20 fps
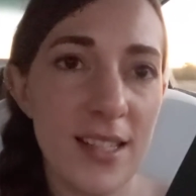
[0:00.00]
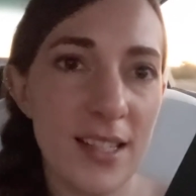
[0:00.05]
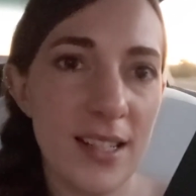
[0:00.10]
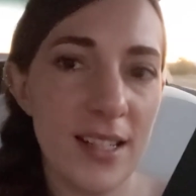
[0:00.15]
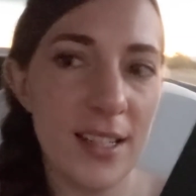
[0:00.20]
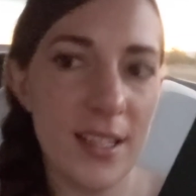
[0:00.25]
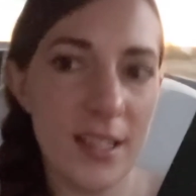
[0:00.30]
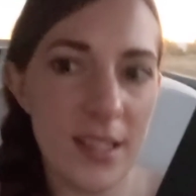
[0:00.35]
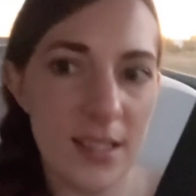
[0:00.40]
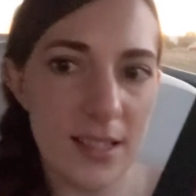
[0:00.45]

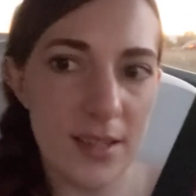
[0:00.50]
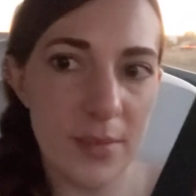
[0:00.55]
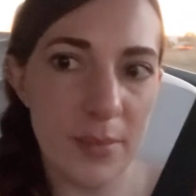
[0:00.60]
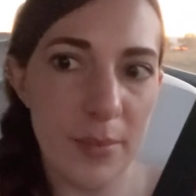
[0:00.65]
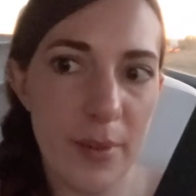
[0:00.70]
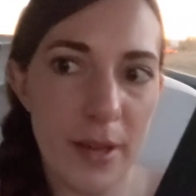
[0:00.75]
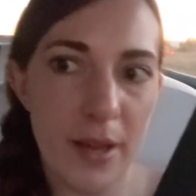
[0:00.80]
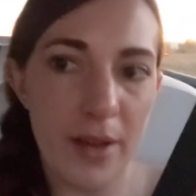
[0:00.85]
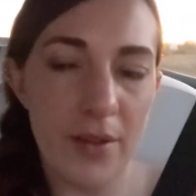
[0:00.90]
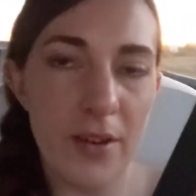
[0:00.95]
It's
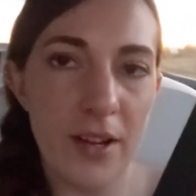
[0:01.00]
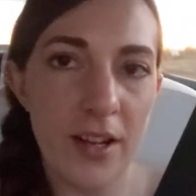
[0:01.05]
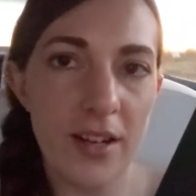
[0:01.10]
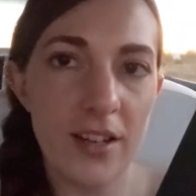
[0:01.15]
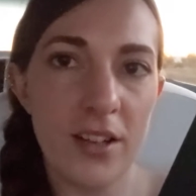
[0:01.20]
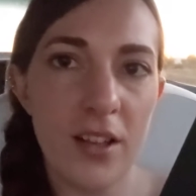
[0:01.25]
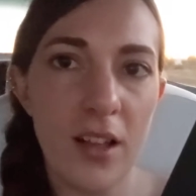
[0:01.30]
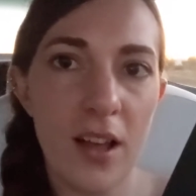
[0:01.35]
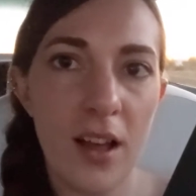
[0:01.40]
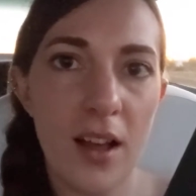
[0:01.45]
about 9
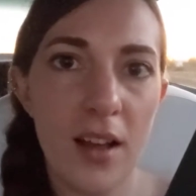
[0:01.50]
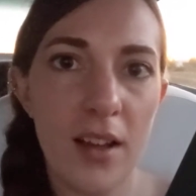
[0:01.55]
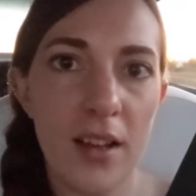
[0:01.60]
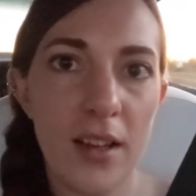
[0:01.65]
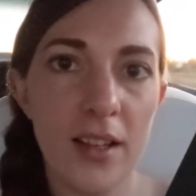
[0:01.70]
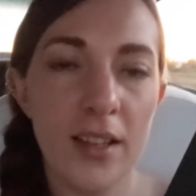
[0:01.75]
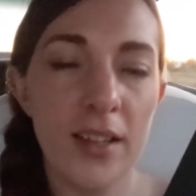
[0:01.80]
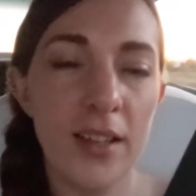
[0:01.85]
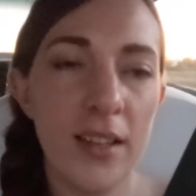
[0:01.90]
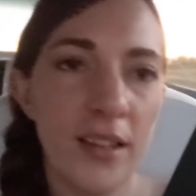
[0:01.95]
o'clock
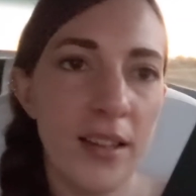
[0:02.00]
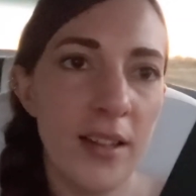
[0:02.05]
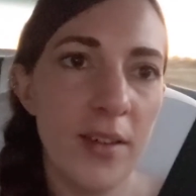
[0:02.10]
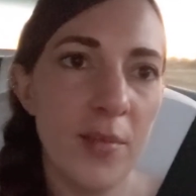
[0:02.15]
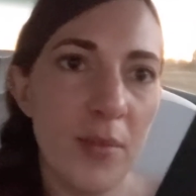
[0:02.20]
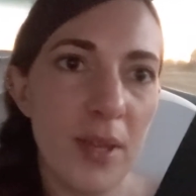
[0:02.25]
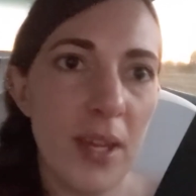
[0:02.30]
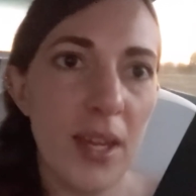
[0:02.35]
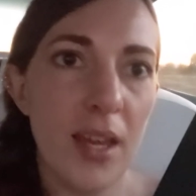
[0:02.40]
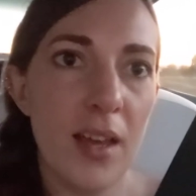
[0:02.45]

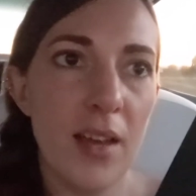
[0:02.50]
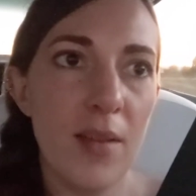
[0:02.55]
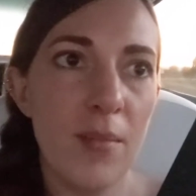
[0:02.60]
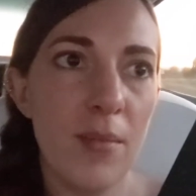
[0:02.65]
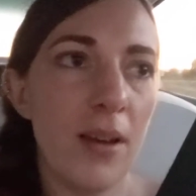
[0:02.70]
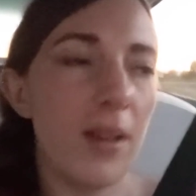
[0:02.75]
p.m.